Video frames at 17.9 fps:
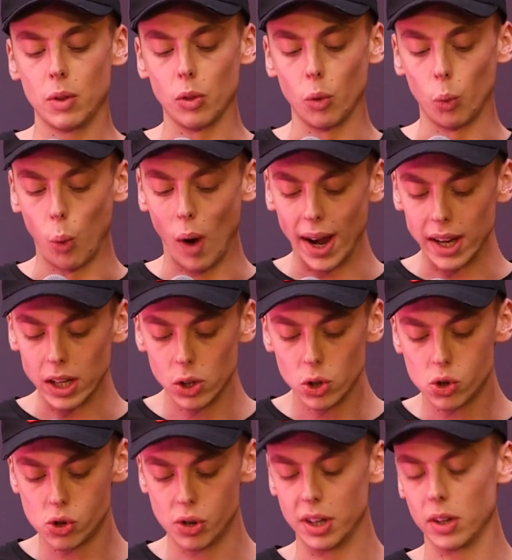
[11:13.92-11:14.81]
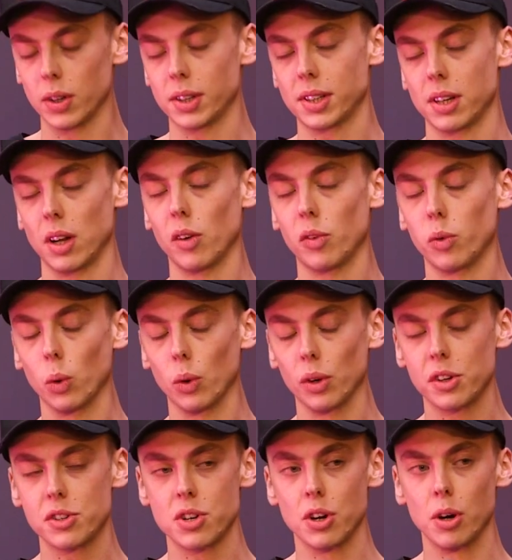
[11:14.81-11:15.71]
The way you treat yourself will
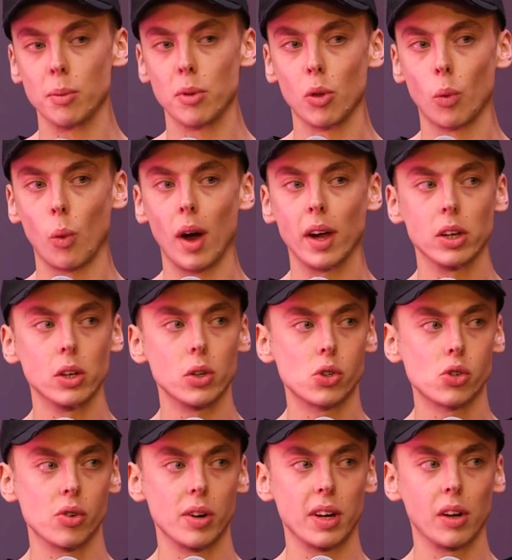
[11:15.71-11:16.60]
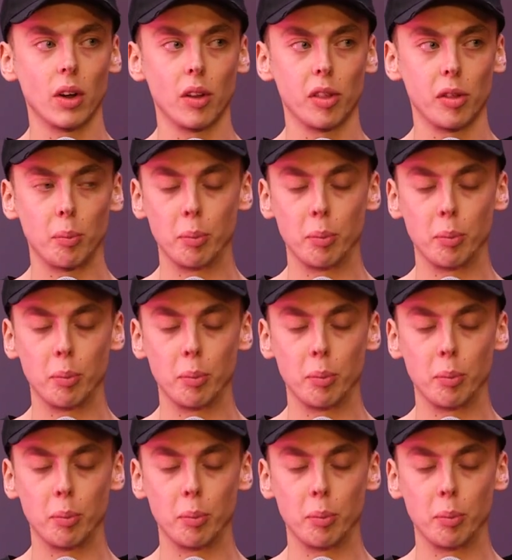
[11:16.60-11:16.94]
determine the way you treat other